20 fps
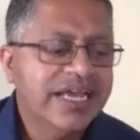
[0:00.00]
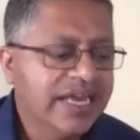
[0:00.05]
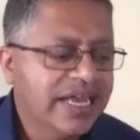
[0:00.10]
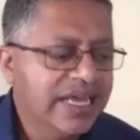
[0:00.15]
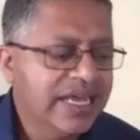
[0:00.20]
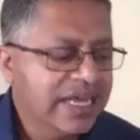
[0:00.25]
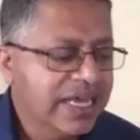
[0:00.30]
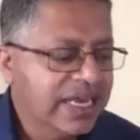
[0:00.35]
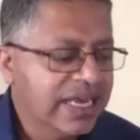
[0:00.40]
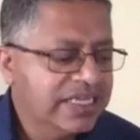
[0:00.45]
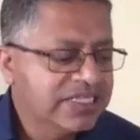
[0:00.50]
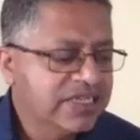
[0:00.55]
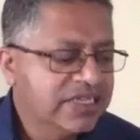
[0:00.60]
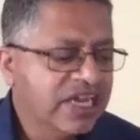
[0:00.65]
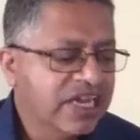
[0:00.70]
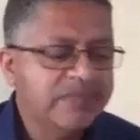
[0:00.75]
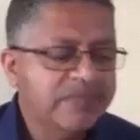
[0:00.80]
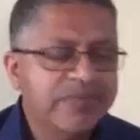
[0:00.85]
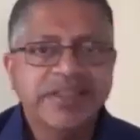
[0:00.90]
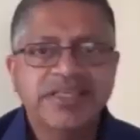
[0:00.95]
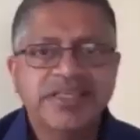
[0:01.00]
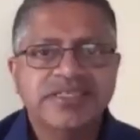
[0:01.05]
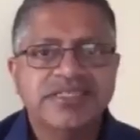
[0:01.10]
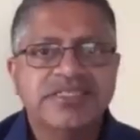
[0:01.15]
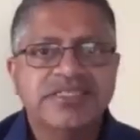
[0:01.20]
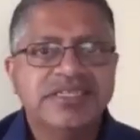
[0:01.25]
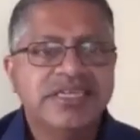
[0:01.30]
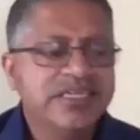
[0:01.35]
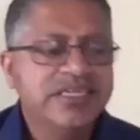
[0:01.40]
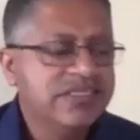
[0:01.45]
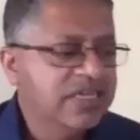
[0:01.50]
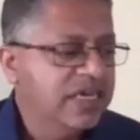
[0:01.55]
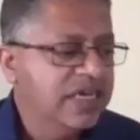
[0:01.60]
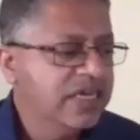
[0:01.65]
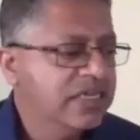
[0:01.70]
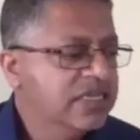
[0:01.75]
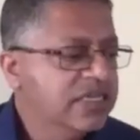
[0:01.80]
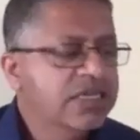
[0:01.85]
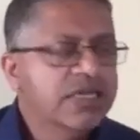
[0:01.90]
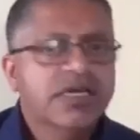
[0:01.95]
I, and I talk about this in
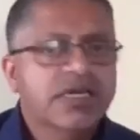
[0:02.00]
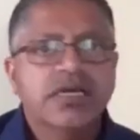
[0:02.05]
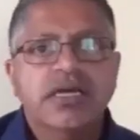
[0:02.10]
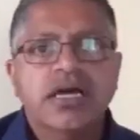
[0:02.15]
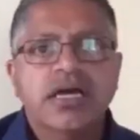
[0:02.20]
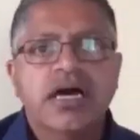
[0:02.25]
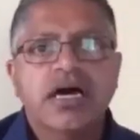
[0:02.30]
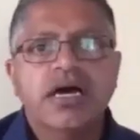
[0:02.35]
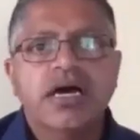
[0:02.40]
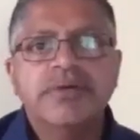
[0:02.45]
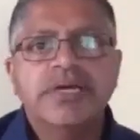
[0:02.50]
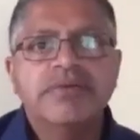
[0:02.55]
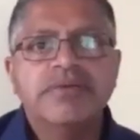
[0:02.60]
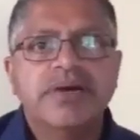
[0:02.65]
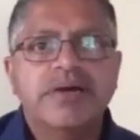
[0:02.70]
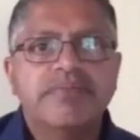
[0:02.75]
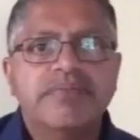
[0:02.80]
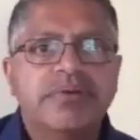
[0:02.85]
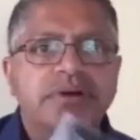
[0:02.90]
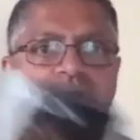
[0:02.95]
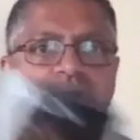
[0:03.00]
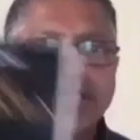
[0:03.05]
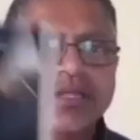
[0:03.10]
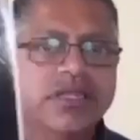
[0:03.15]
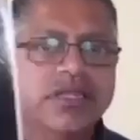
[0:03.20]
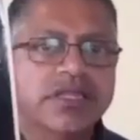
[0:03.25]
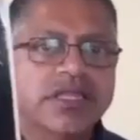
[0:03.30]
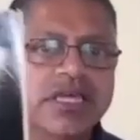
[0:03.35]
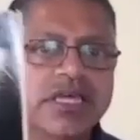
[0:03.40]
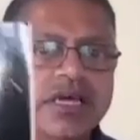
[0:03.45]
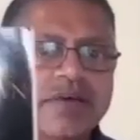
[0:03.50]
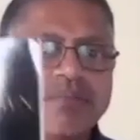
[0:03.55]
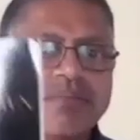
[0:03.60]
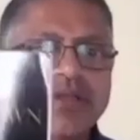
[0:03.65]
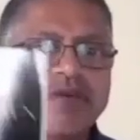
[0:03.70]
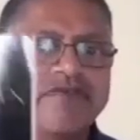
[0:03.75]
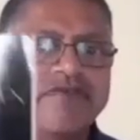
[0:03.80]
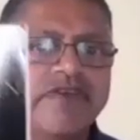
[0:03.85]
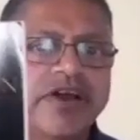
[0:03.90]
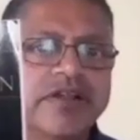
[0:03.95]
detail um, in my book, the um,
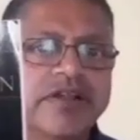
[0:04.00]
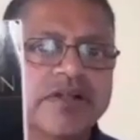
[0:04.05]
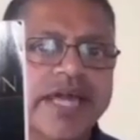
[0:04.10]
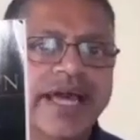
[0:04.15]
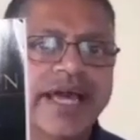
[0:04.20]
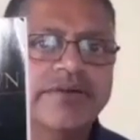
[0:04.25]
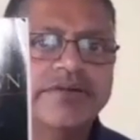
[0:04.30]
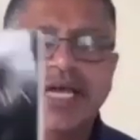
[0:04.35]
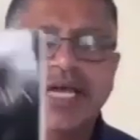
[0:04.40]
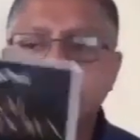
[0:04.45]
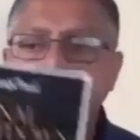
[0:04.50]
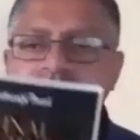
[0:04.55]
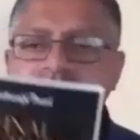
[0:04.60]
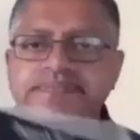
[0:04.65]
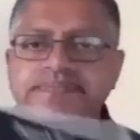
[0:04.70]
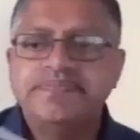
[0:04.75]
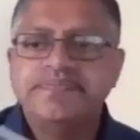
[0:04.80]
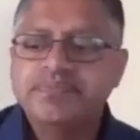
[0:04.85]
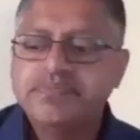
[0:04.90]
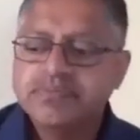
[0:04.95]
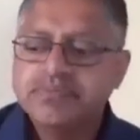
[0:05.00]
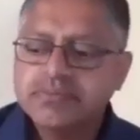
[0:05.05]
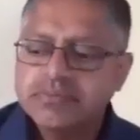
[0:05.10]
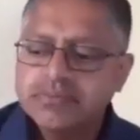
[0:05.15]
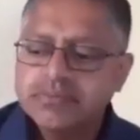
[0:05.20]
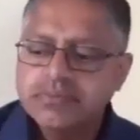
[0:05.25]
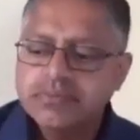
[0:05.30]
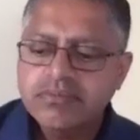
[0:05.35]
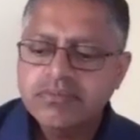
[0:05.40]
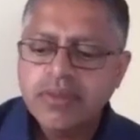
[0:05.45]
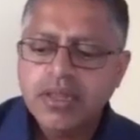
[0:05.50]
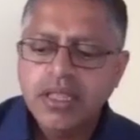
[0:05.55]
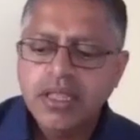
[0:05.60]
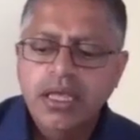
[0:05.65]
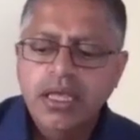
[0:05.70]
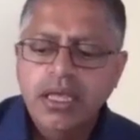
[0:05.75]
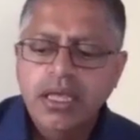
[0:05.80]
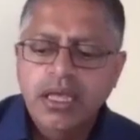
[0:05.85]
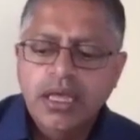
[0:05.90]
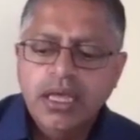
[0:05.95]
the final countdown.
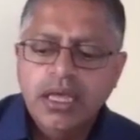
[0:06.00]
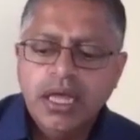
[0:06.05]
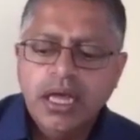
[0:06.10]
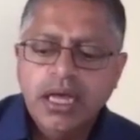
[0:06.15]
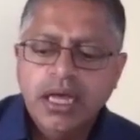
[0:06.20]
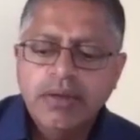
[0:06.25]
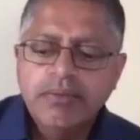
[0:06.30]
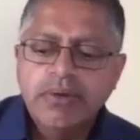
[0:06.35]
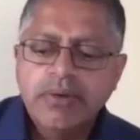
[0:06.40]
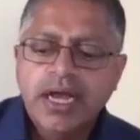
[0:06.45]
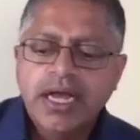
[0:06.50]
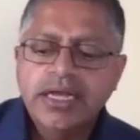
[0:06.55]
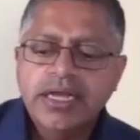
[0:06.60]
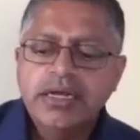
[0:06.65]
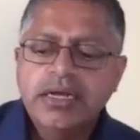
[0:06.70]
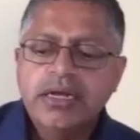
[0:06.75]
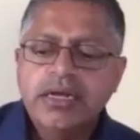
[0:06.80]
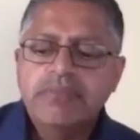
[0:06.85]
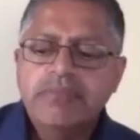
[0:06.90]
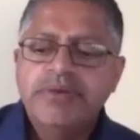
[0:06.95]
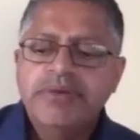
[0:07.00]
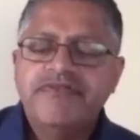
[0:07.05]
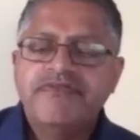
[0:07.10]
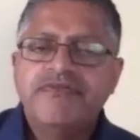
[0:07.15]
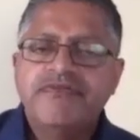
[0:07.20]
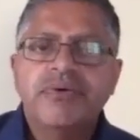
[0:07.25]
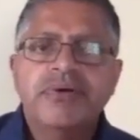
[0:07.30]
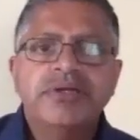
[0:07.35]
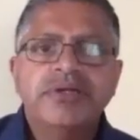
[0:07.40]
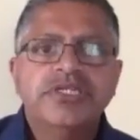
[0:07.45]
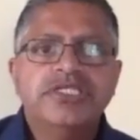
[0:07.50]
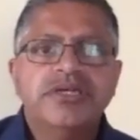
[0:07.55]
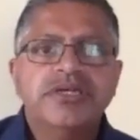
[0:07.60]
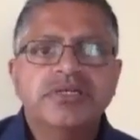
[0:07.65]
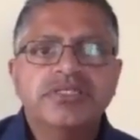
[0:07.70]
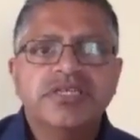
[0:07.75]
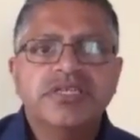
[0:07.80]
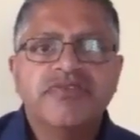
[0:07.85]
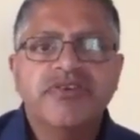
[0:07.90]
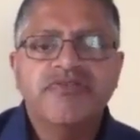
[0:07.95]
Um, I before
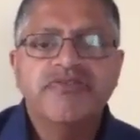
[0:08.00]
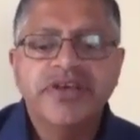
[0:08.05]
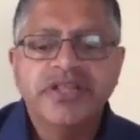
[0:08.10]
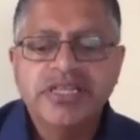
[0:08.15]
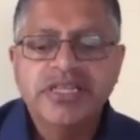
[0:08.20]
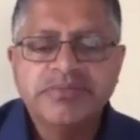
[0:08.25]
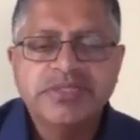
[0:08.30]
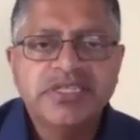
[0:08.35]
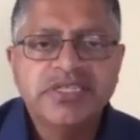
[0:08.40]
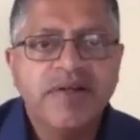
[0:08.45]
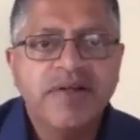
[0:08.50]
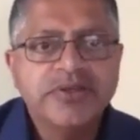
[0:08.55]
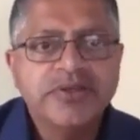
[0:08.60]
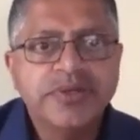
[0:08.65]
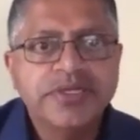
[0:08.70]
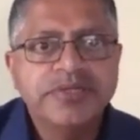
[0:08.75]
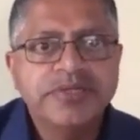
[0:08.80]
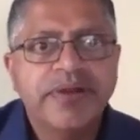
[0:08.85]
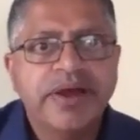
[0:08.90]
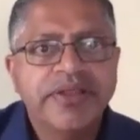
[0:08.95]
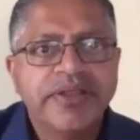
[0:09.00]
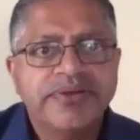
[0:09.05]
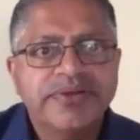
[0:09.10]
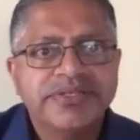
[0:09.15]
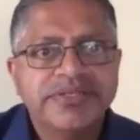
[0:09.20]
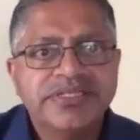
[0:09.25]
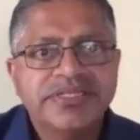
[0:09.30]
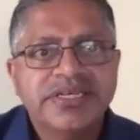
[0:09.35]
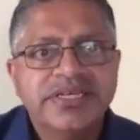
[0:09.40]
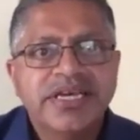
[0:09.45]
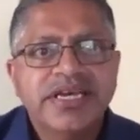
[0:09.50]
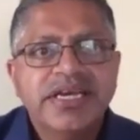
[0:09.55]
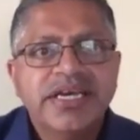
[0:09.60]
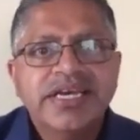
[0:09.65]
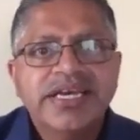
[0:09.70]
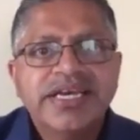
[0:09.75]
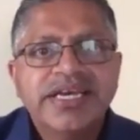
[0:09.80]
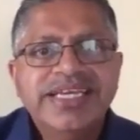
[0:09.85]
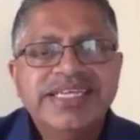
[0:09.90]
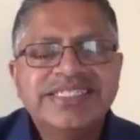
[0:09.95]
Joseph revealed himself to his brothers,
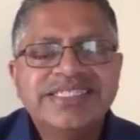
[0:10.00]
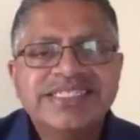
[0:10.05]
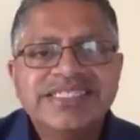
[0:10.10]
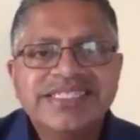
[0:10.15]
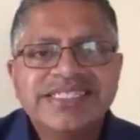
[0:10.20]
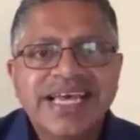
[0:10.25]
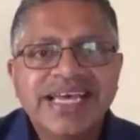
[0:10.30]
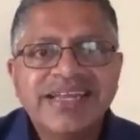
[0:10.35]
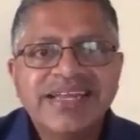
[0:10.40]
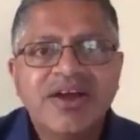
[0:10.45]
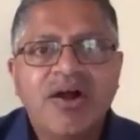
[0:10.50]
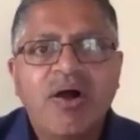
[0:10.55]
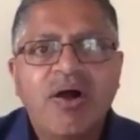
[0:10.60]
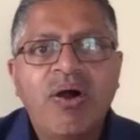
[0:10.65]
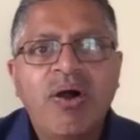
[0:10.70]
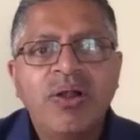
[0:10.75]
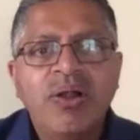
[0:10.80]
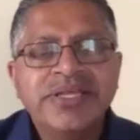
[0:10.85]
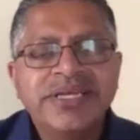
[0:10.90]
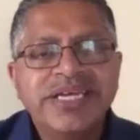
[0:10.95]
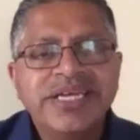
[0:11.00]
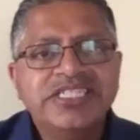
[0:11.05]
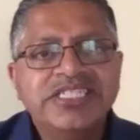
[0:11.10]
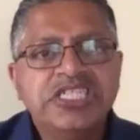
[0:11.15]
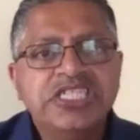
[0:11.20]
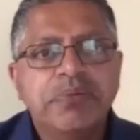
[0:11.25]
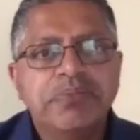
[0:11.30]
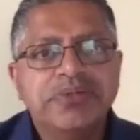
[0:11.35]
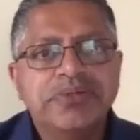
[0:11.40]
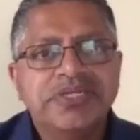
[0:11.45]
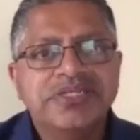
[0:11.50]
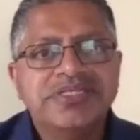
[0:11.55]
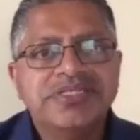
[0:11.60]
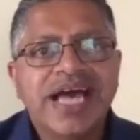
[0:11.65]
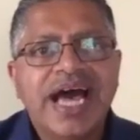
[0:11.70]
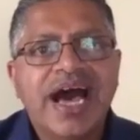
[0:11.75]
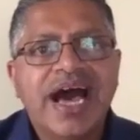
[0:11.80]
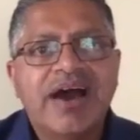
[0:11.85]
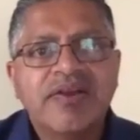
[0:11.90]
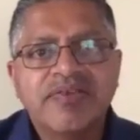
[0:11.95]
he sent all the Egyptians
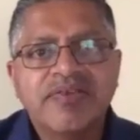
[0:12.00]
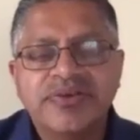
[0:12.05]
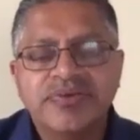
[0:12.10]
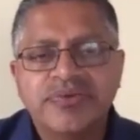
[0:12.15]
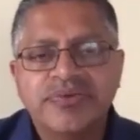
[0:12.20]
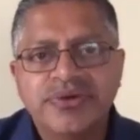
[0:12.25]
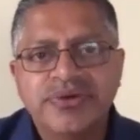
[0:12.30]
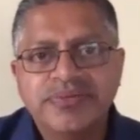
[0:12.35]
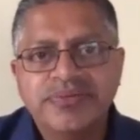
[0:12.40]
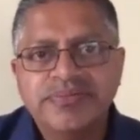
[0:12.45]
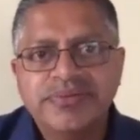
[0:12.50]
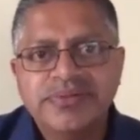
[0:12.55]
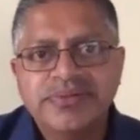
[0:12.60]
out of the room,